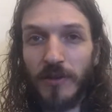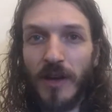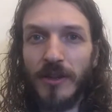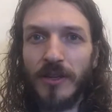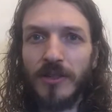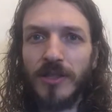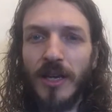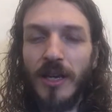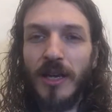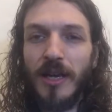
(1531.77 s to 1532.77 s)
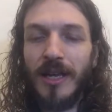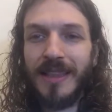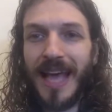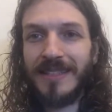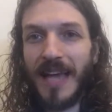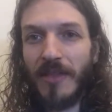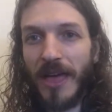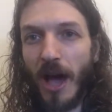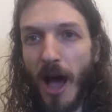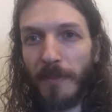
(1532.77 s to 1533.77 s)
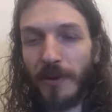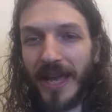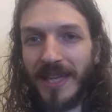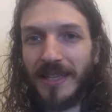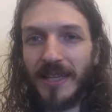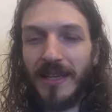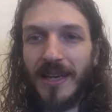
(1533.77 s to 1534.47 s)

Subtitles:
of others, that's how they operate.